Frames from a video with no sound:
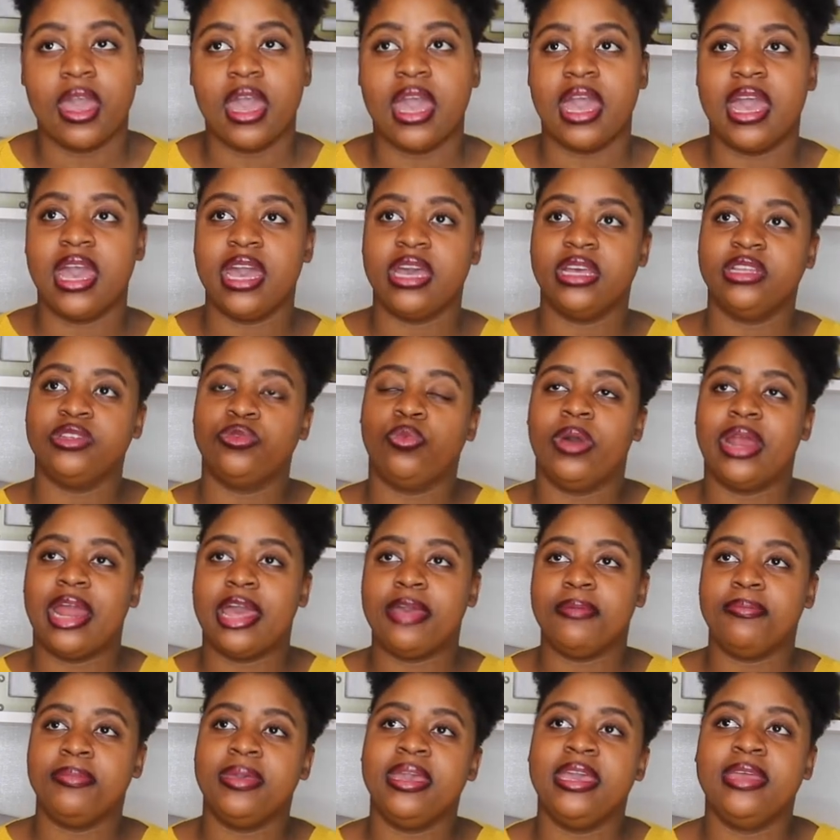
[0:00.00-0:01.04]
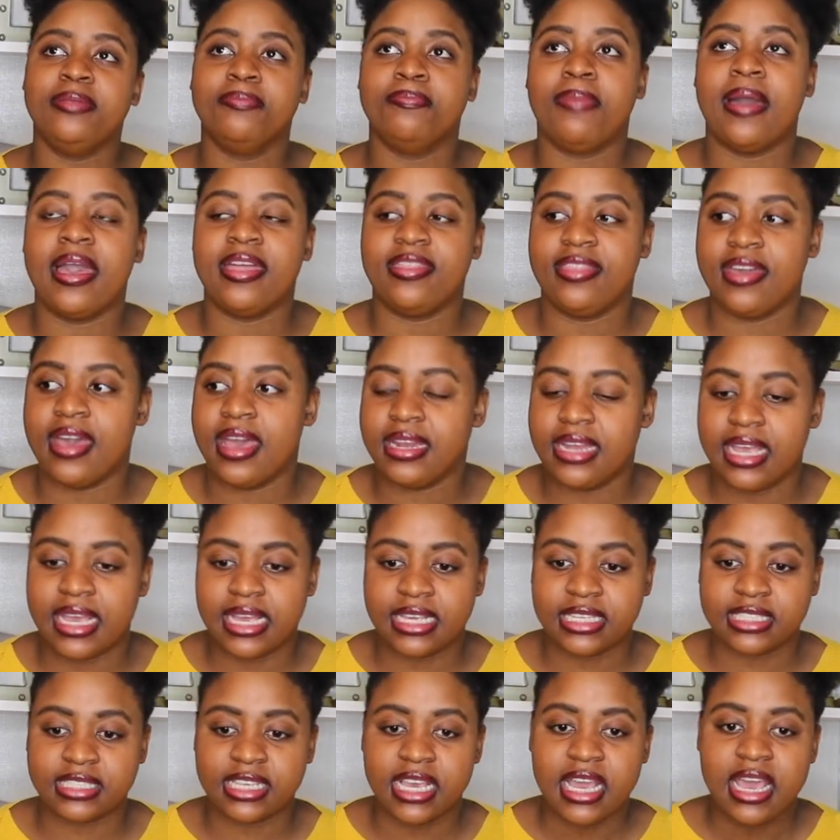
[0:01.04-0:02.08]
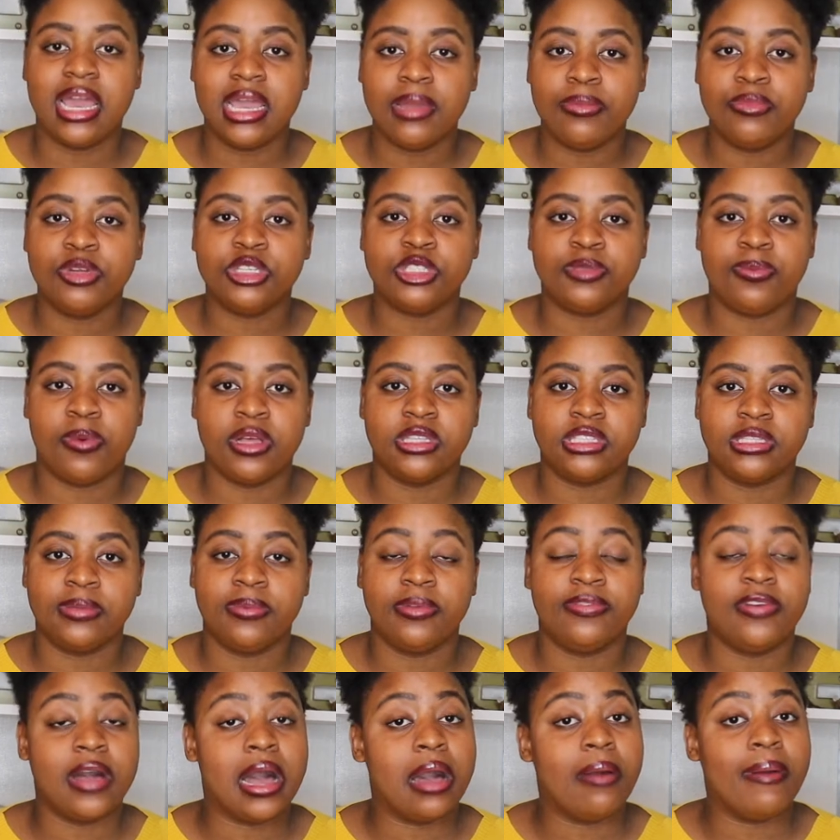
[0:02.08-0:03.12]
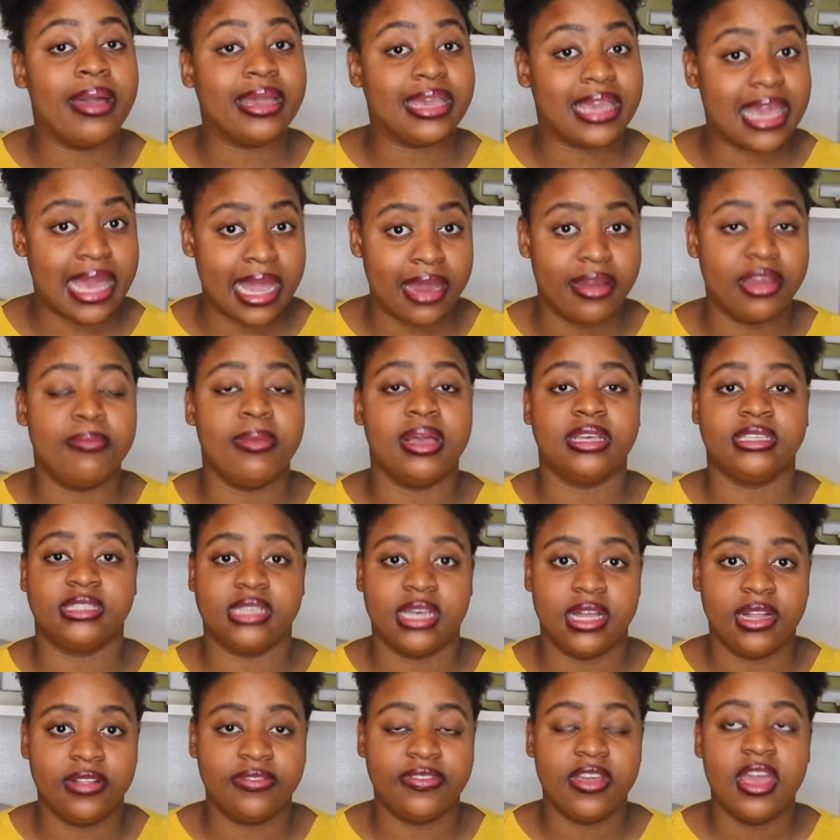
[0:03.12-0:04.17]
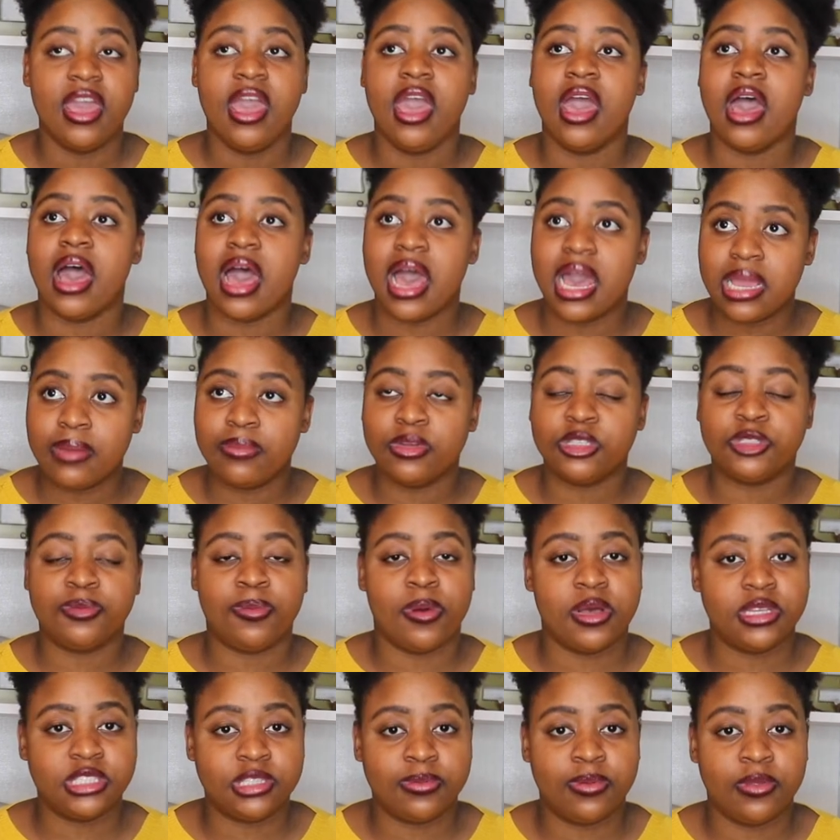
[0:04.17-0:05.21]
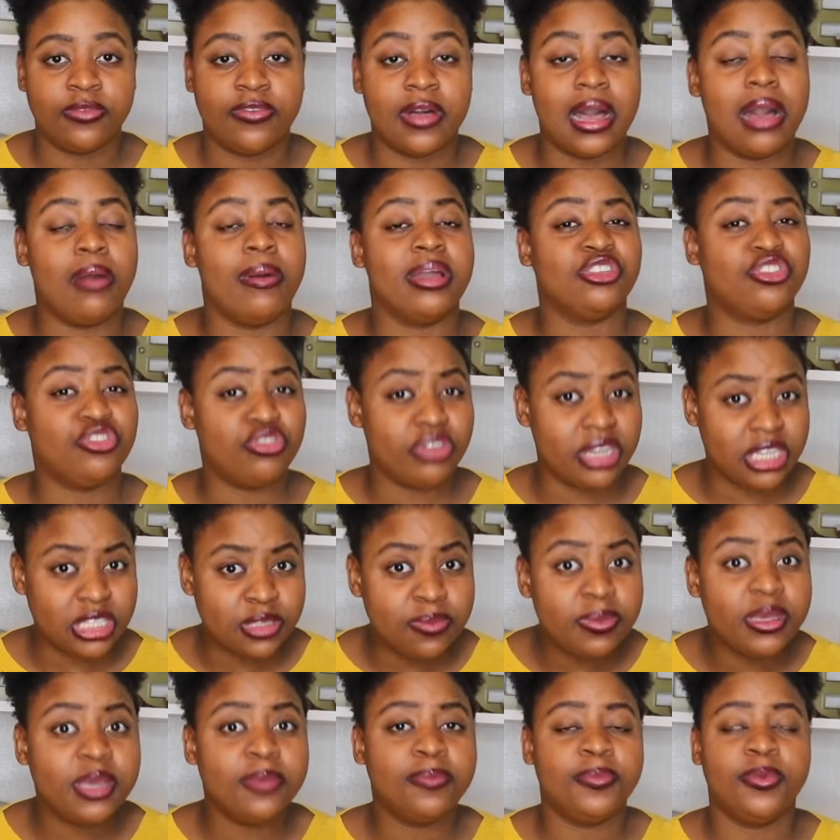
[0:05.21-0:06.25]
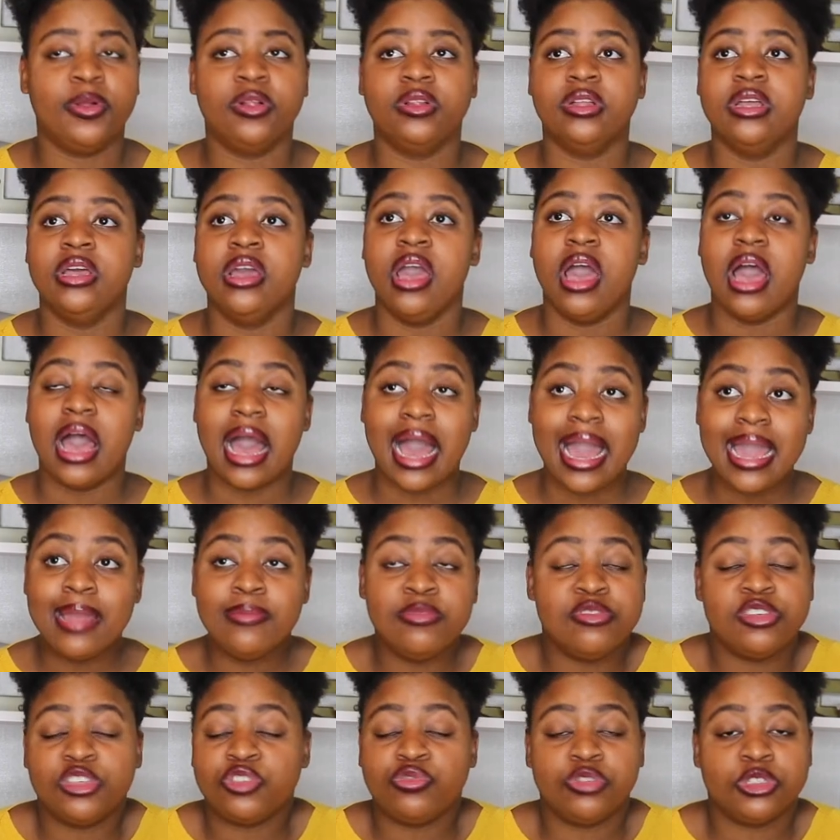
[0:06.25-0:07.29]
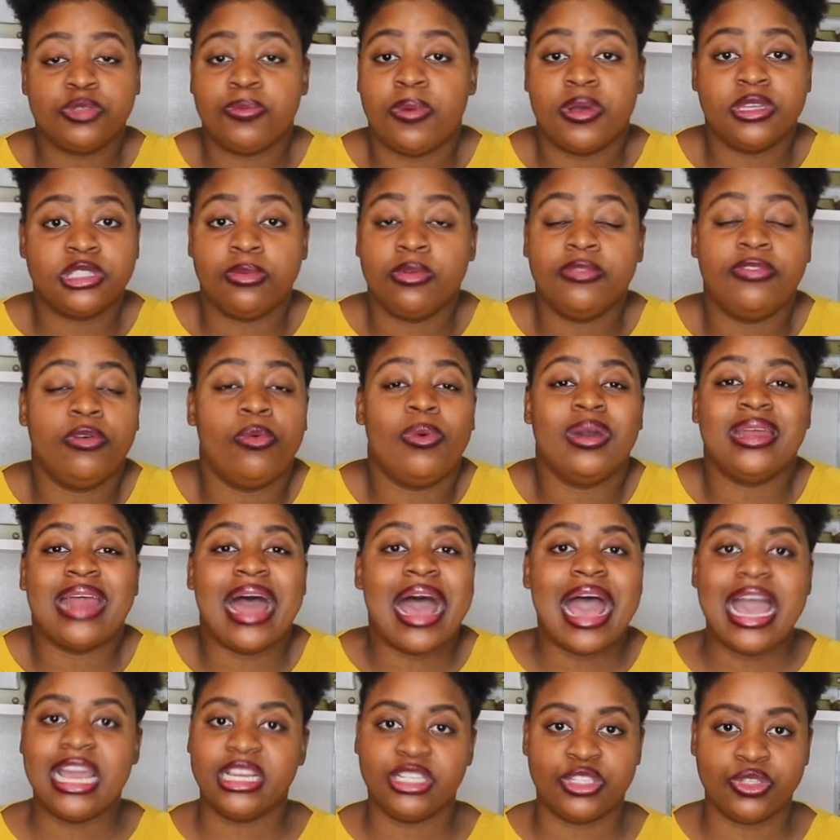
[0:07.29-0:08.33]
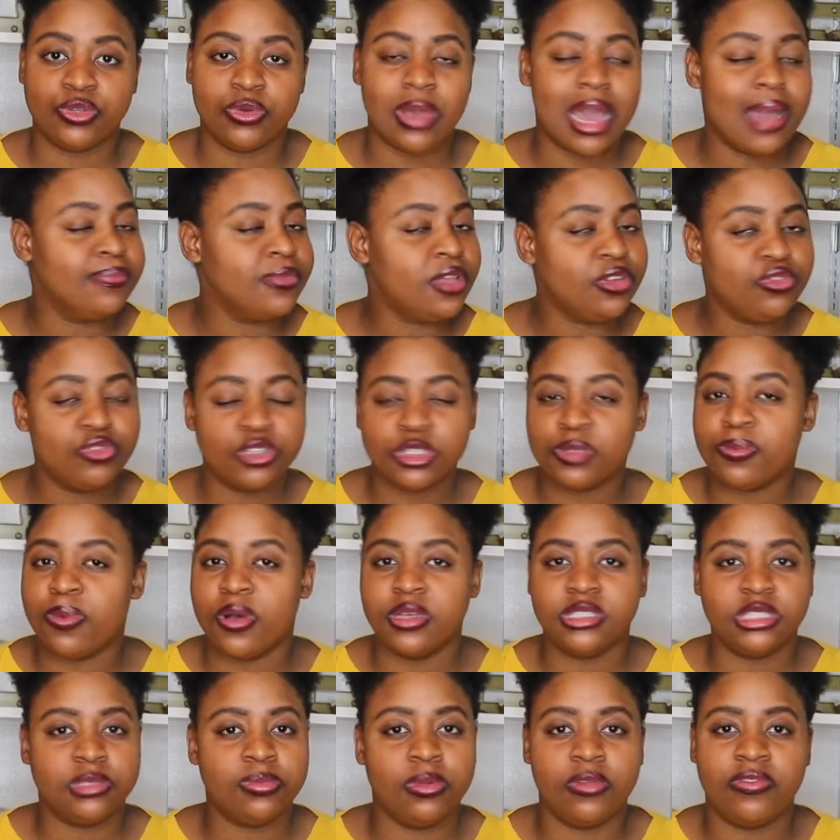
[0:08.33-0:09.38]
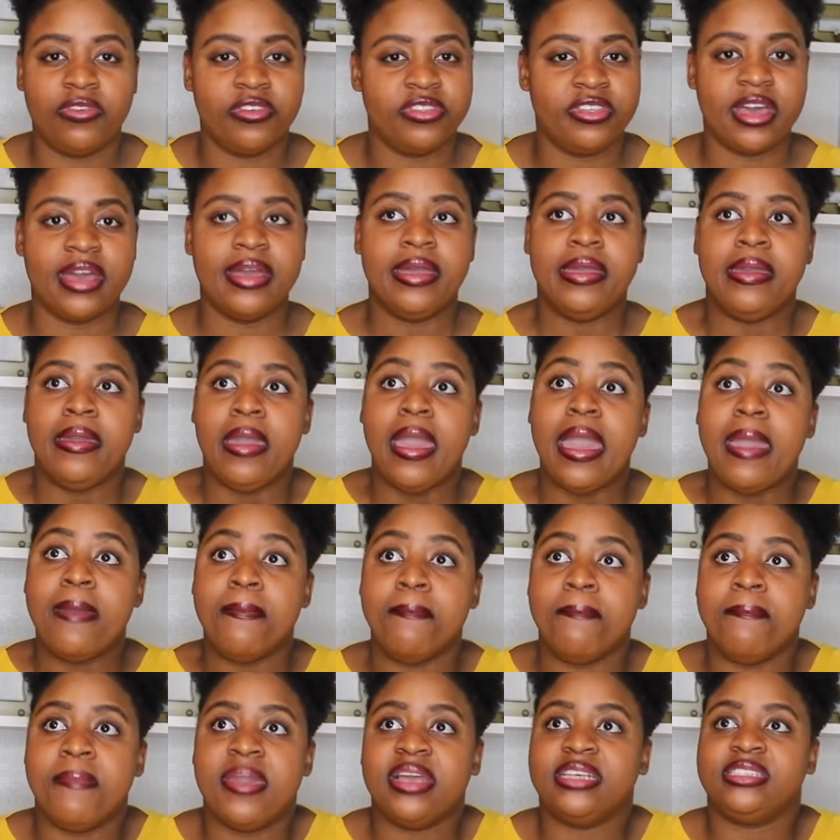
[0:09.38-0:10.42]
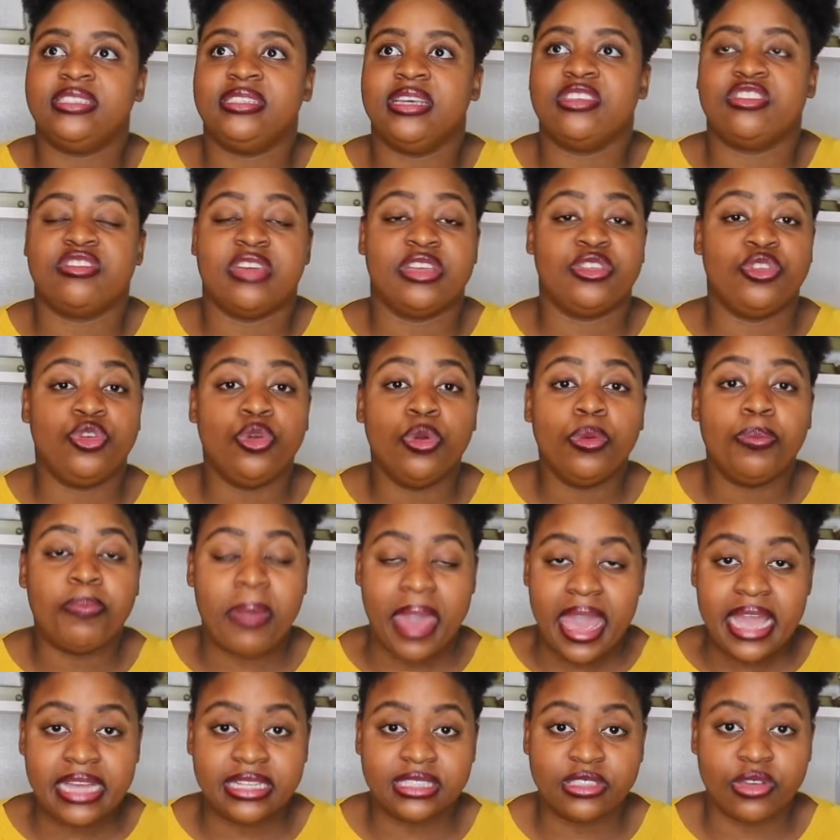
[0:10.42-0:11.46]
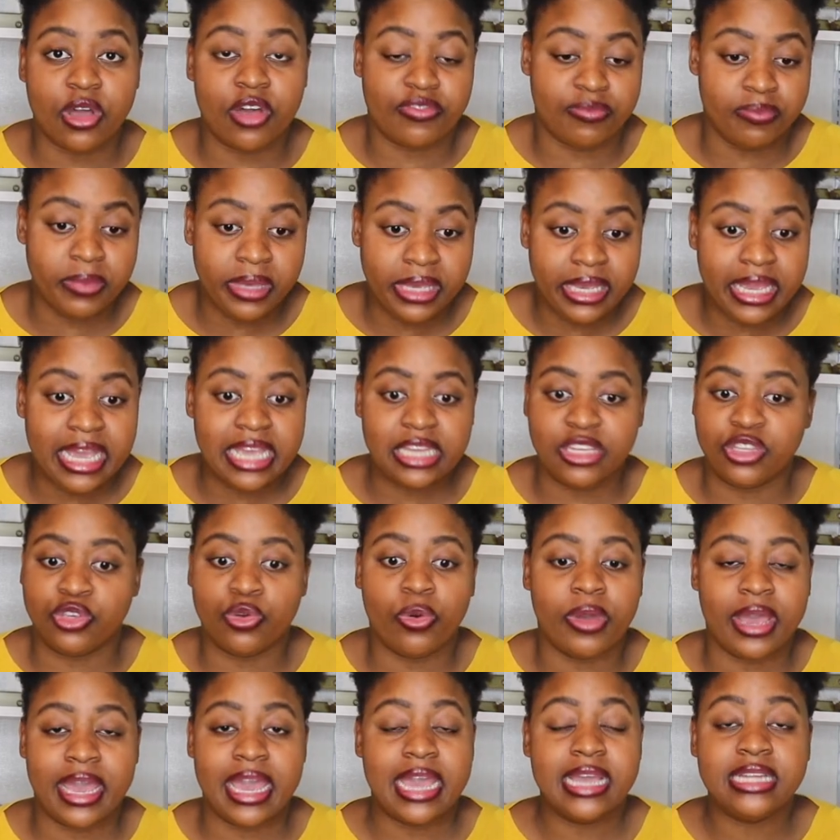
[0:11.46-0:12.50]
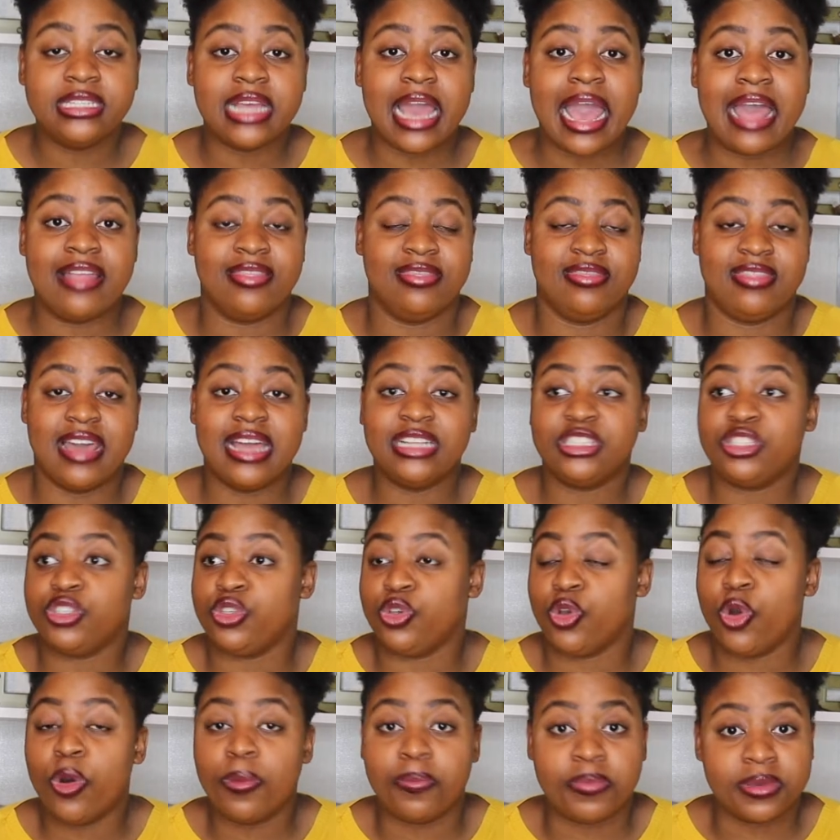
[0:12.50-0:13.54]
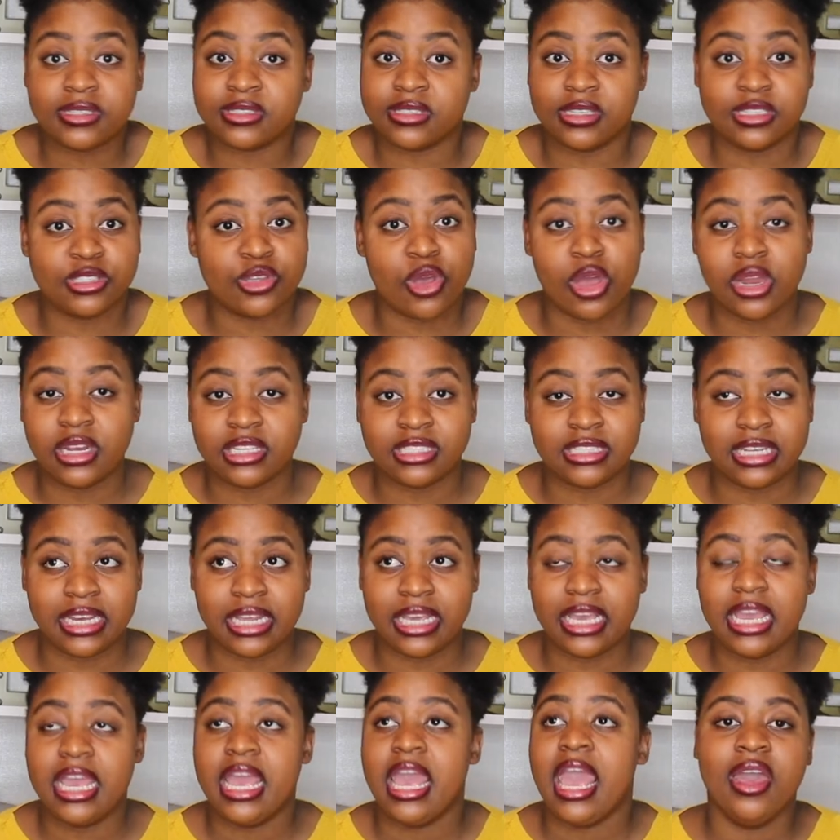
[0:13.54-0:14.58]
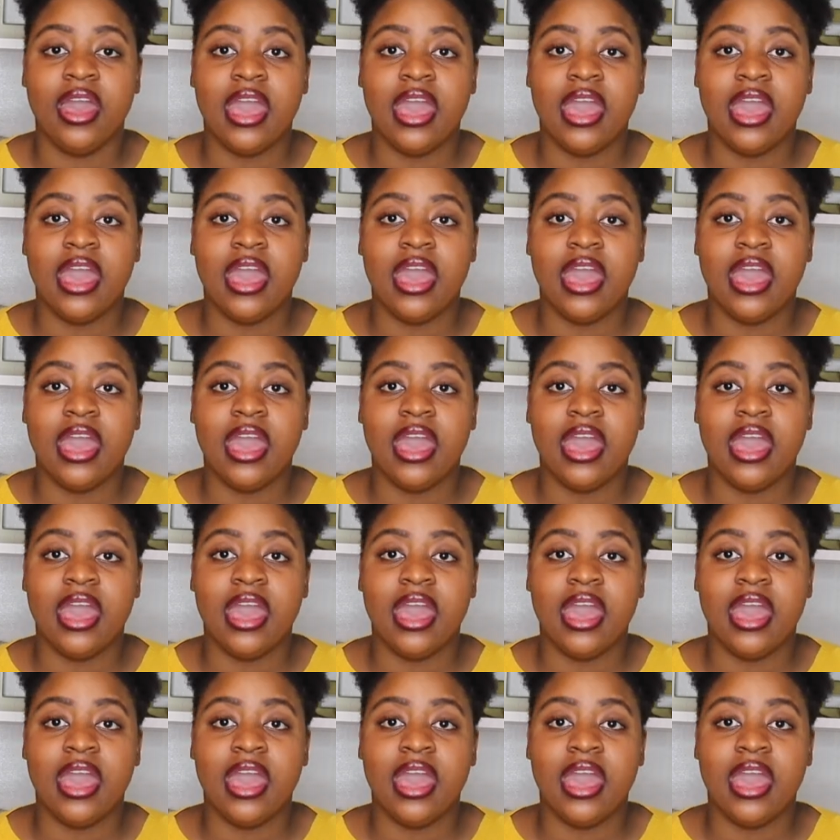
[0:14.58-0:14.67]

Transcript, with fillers: And what I mean by that is I am responsible for how I carry myself. I am responsible for how I treat people. I'm just responsible for what I do. I'm not responsible for the message that you paint of me in your head and that's your business, honestly.